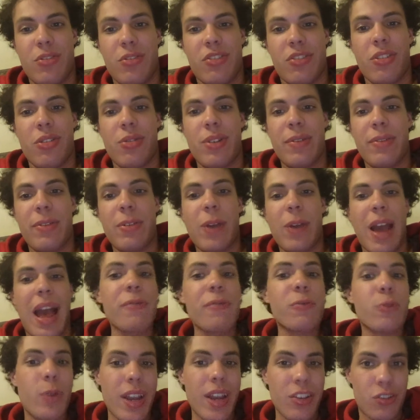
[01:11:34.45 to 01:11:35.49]
So if you
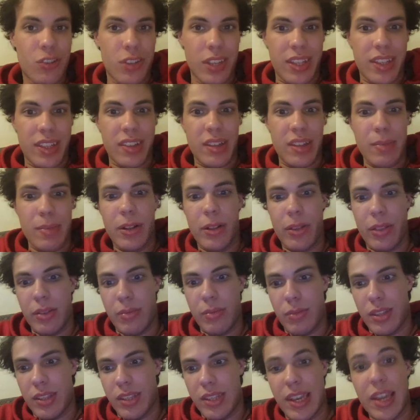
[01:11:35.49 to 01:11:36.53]
have questions, email them
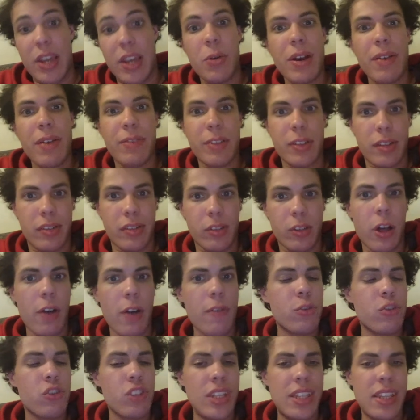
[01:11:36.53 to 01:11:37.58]
to
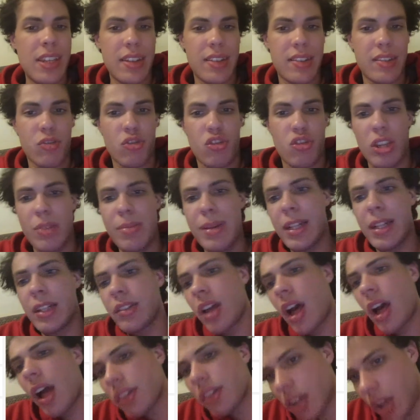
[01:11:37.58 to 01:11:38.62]

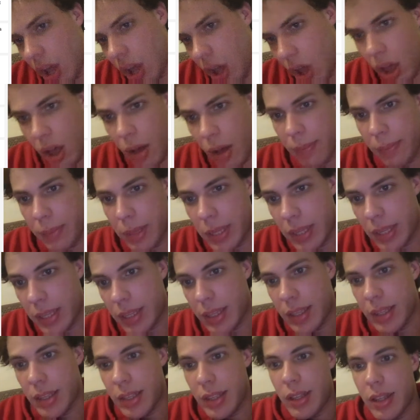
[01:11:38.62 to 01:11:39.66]

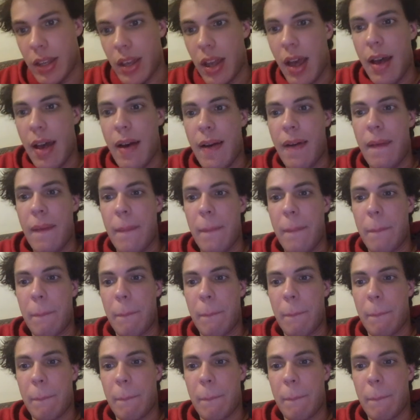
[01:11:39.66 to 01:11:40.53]
teoevans.lovegenius@gmail.com.